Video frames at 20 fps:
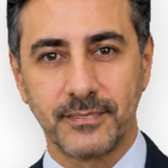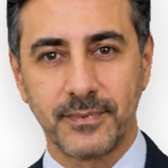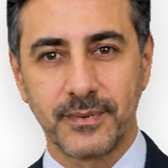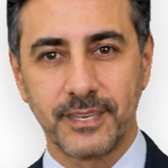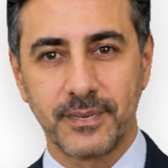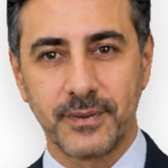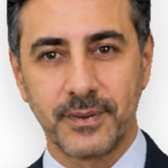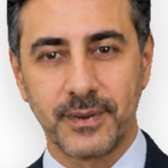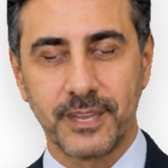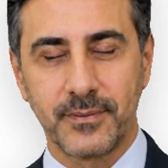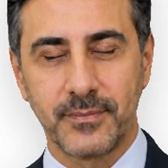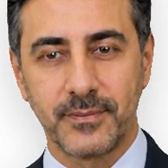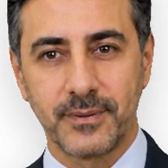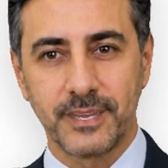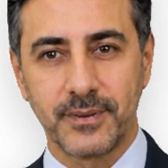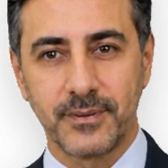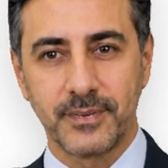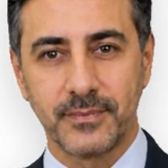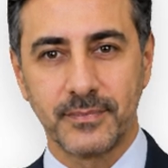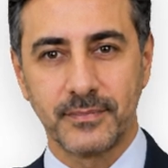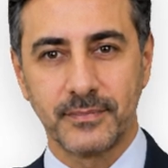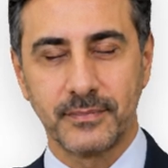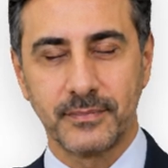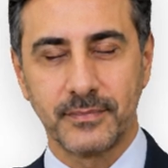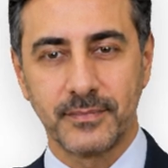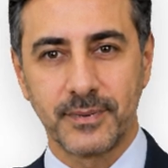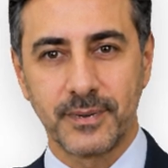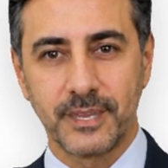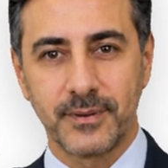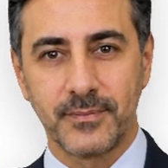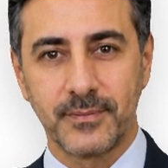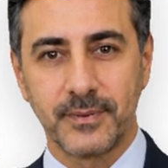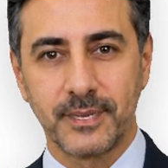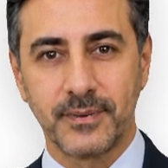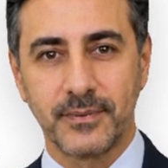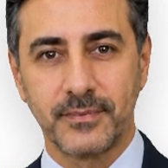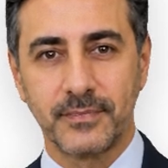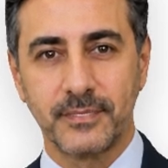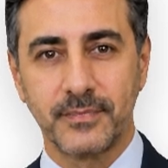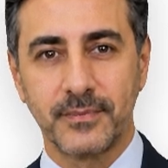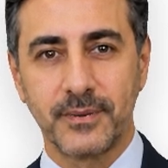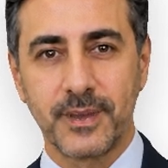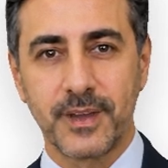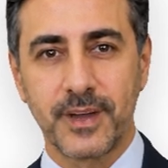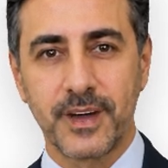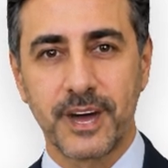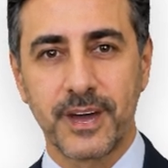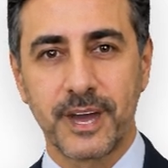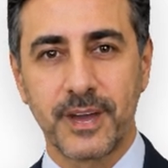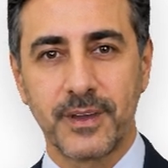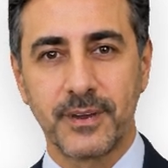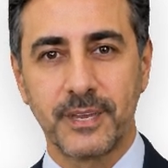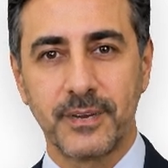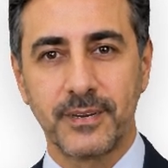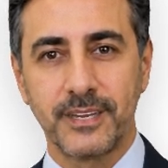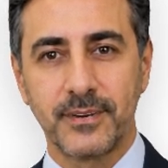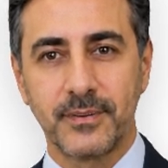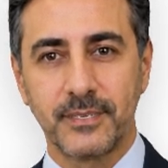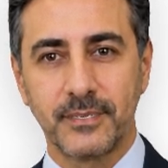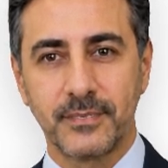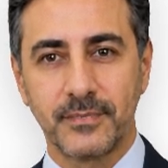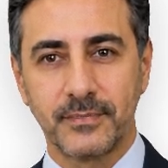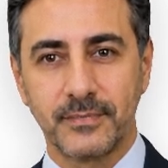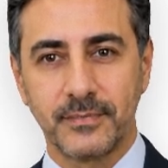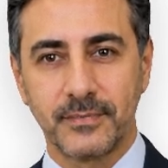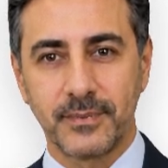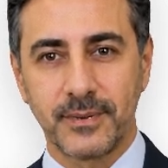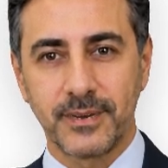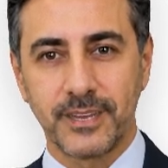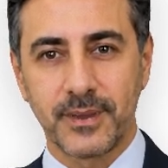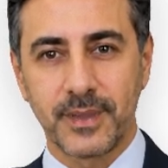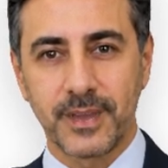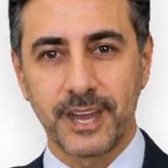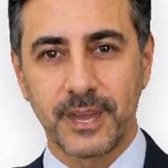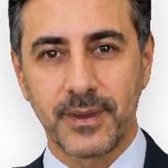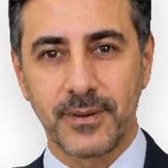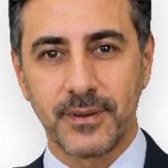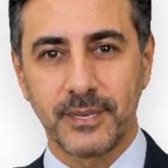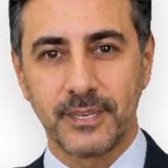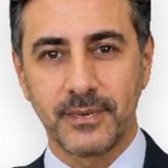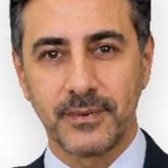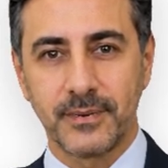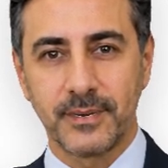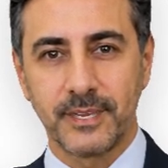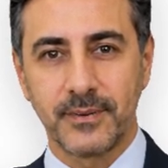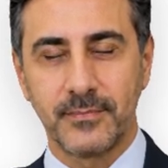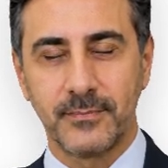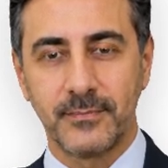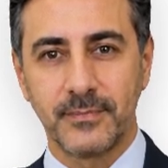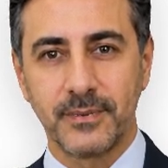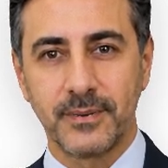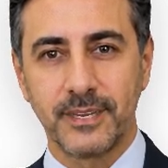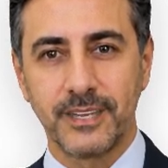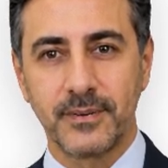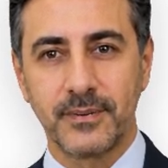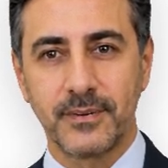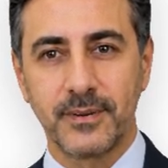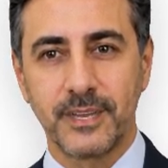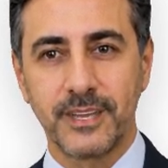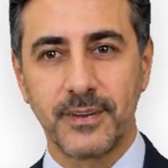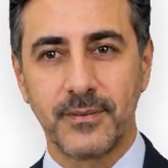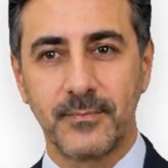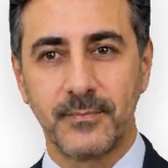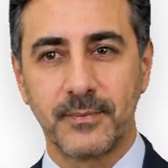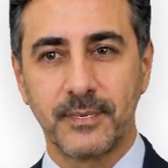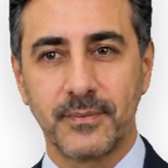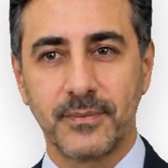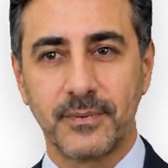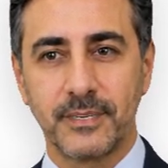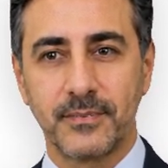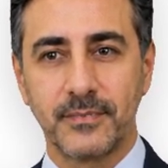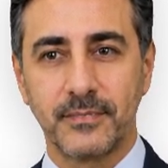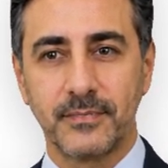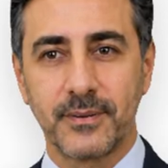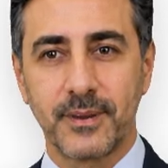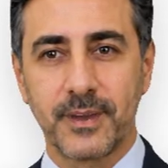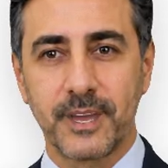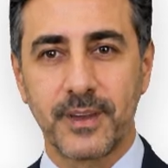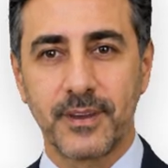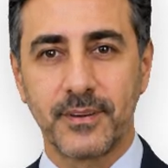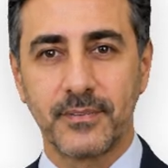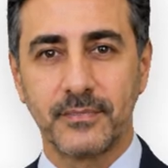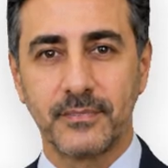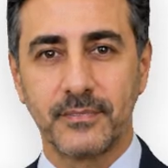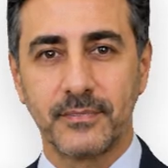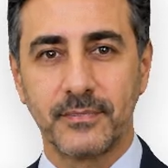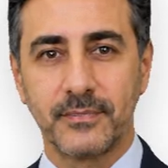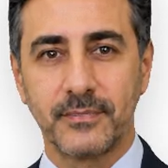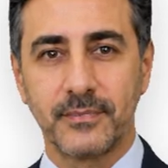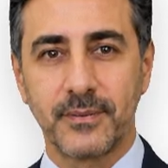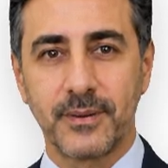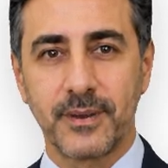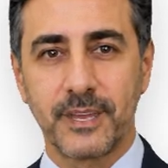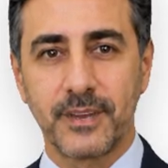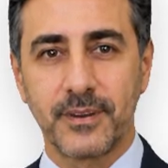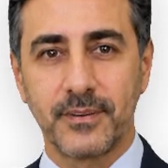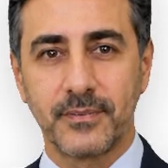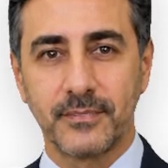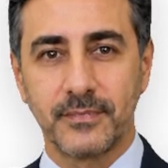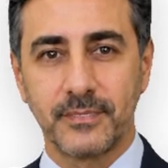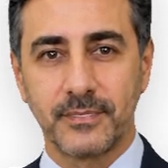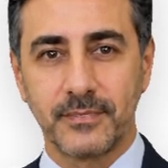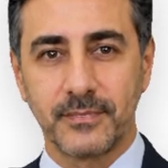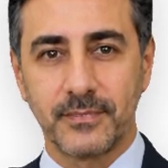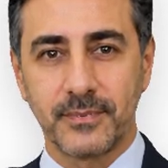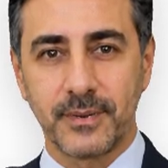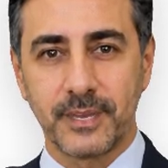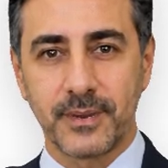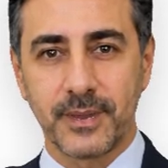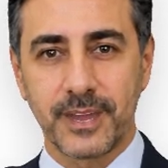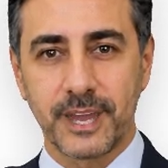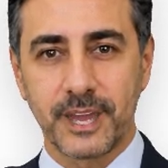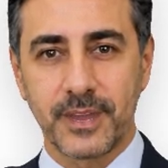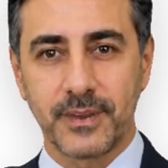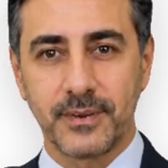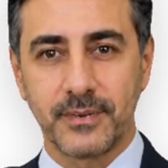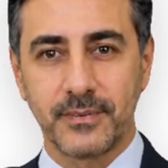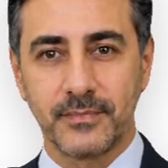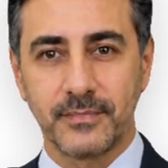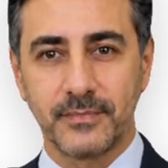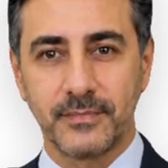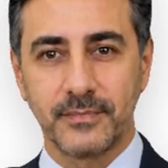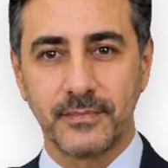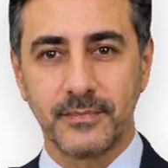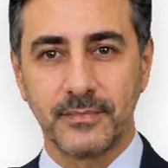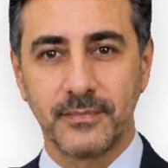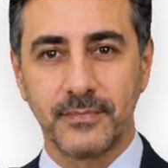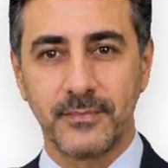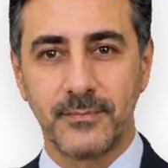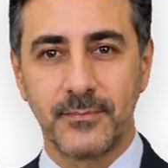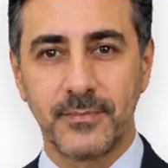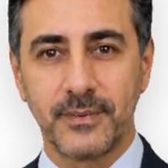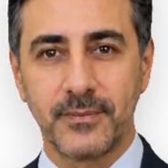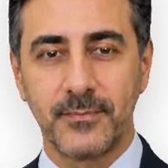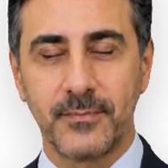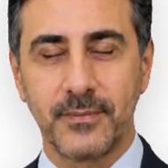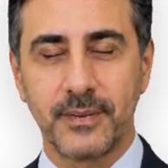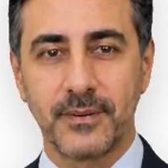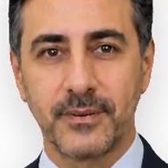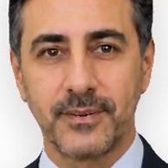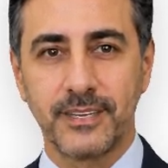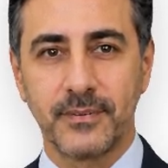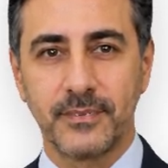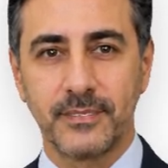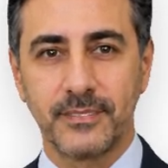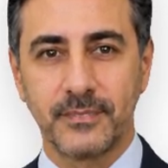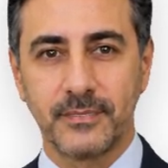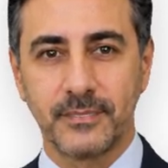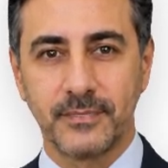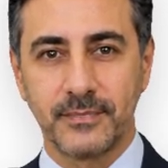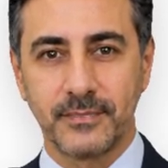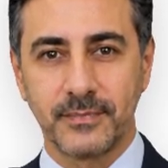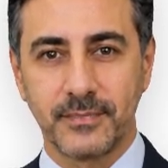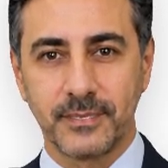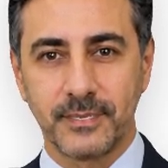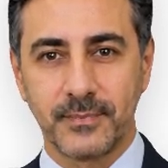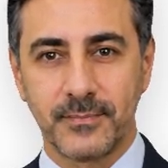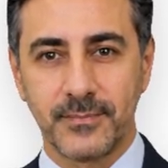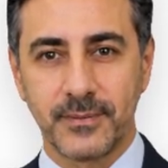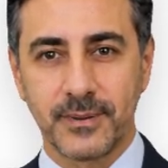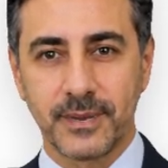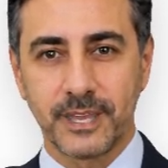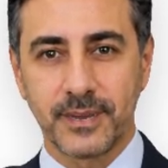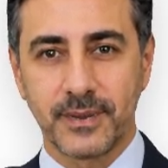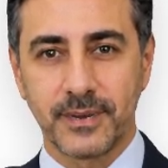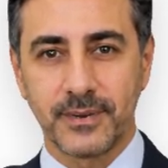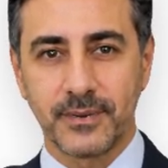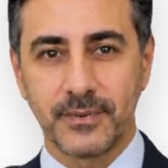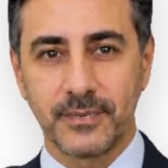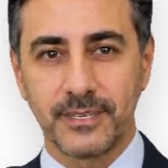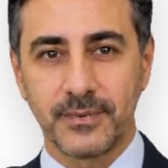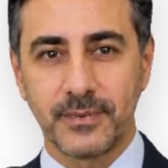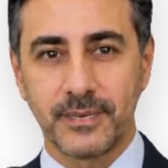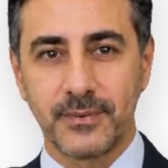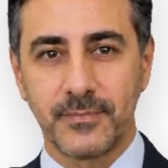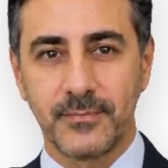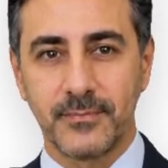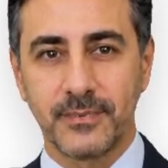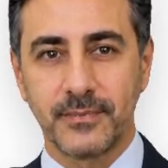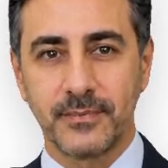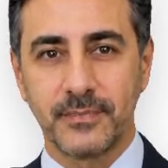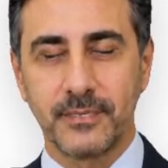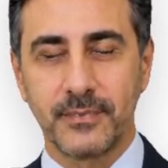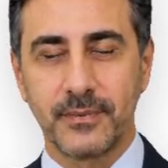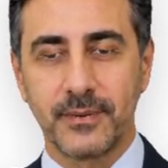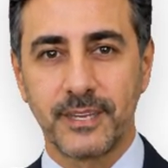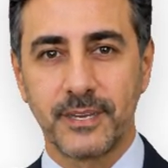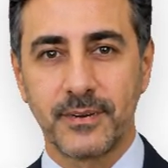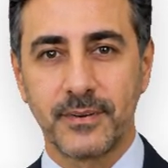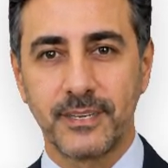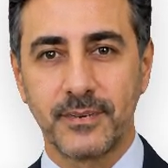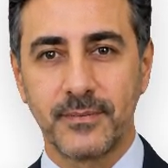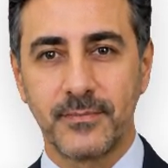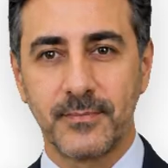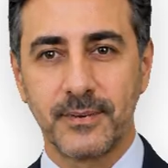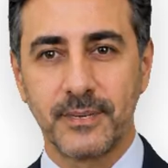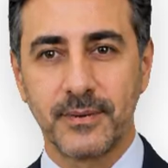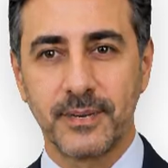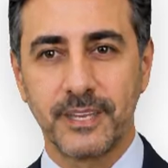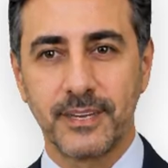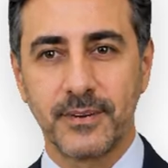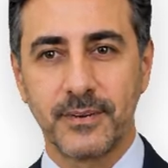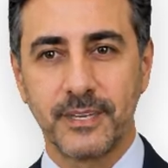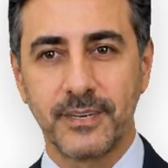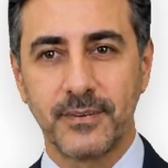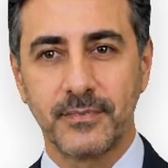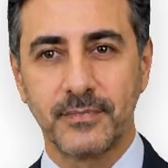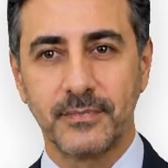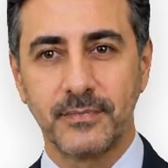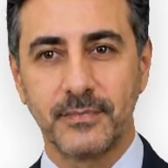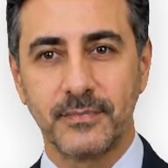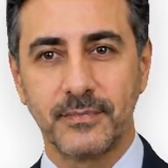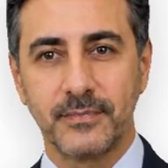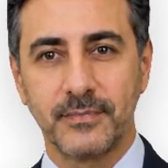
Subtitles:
And step 7, the bridge out of the consultation. If the recommended treatment needs lab work, crowns, aligners, surgical guides, implant prostheses, go back to the case detail page and click Branch this case.